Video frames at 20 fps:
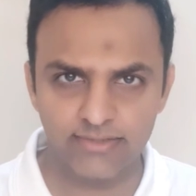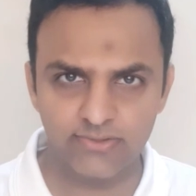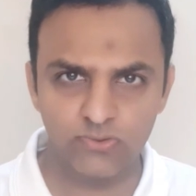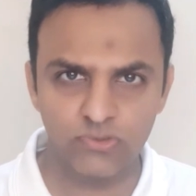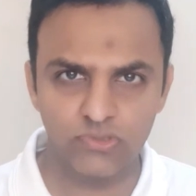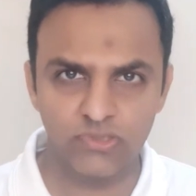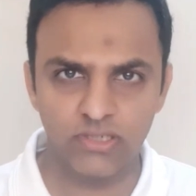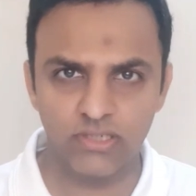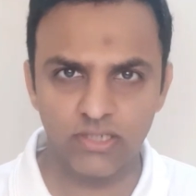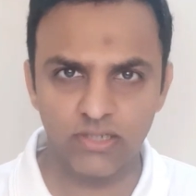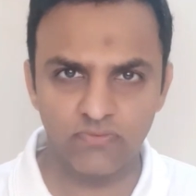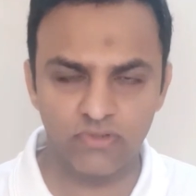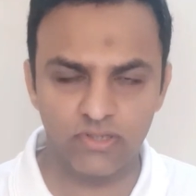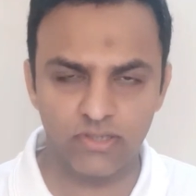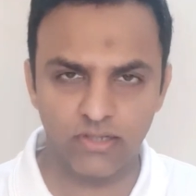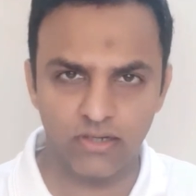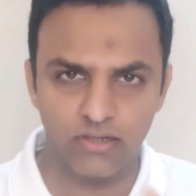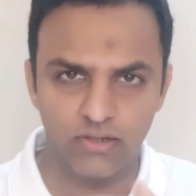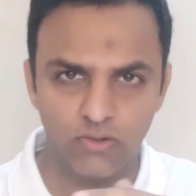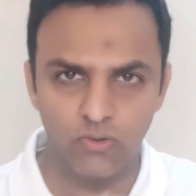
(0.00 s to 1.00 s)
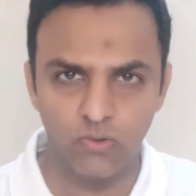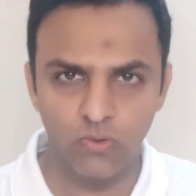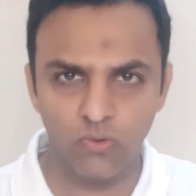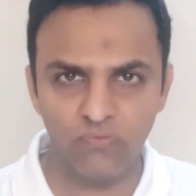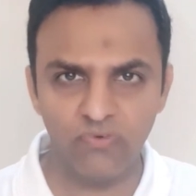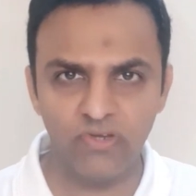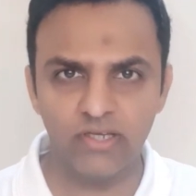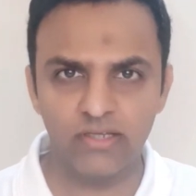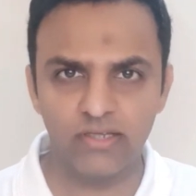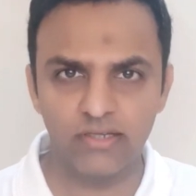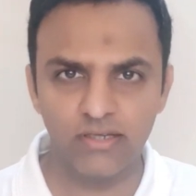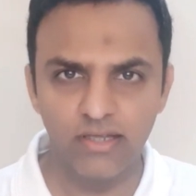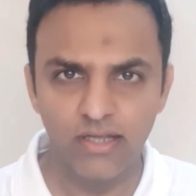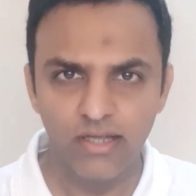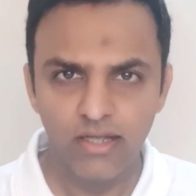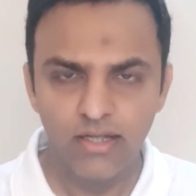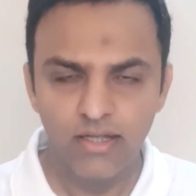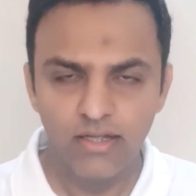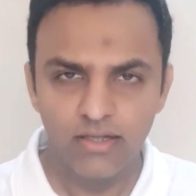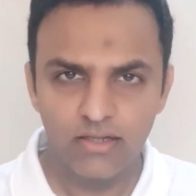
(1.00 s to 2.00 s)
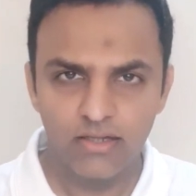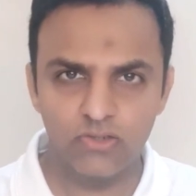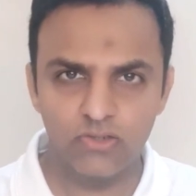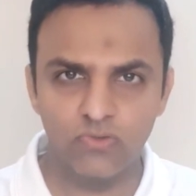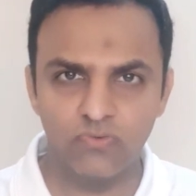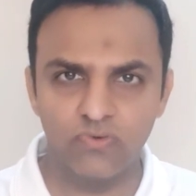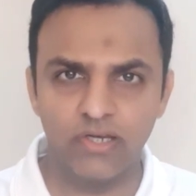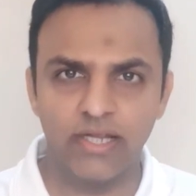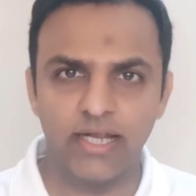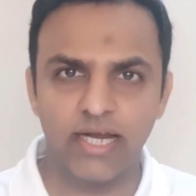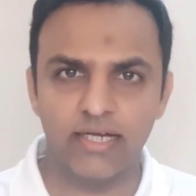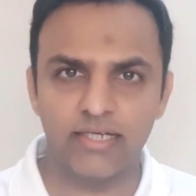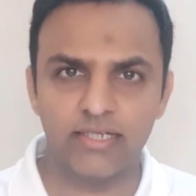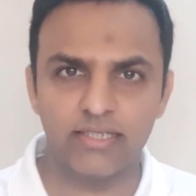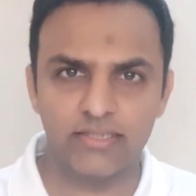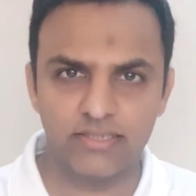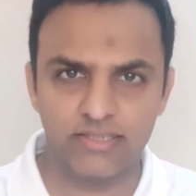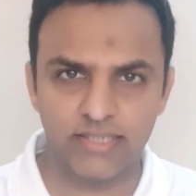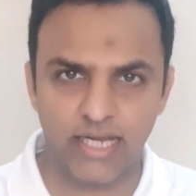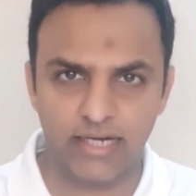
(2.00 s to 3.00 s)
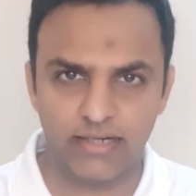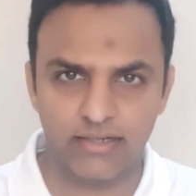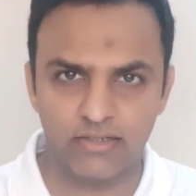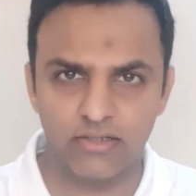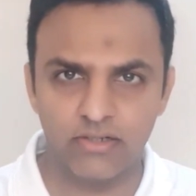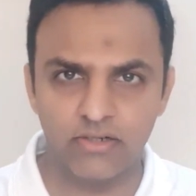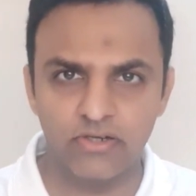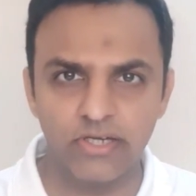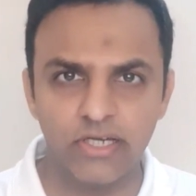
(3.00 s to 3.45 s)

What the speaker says: associated with the low vision, you will get it checked.